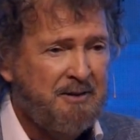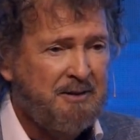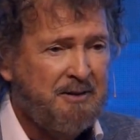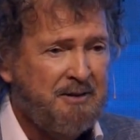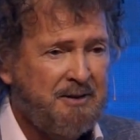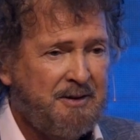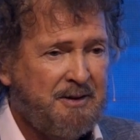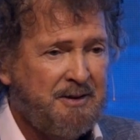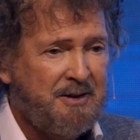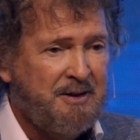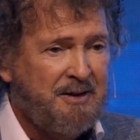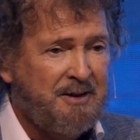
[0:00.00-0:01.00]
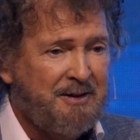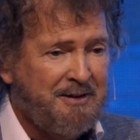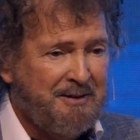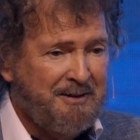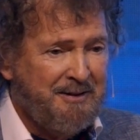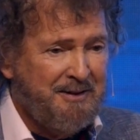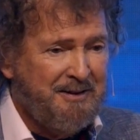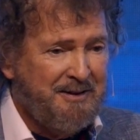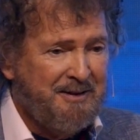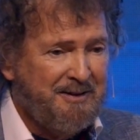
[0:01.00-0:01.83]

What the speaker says: No one is speaking in this clip.